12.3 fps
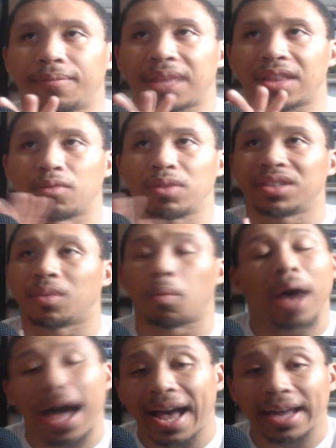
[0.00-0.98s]
and the reason
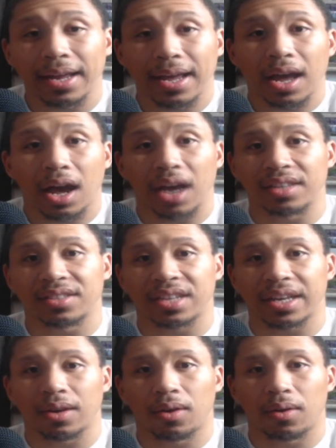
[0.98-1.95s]
why
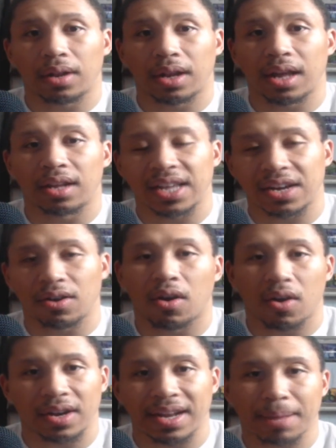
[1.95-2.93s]
until later
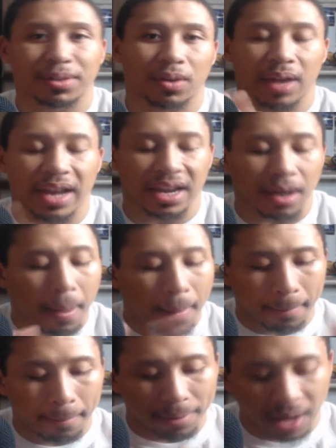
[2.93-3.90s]
on in episode 8.
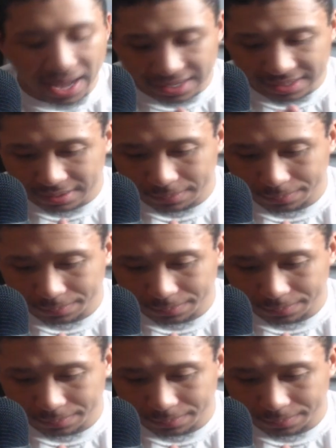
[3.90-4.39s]
But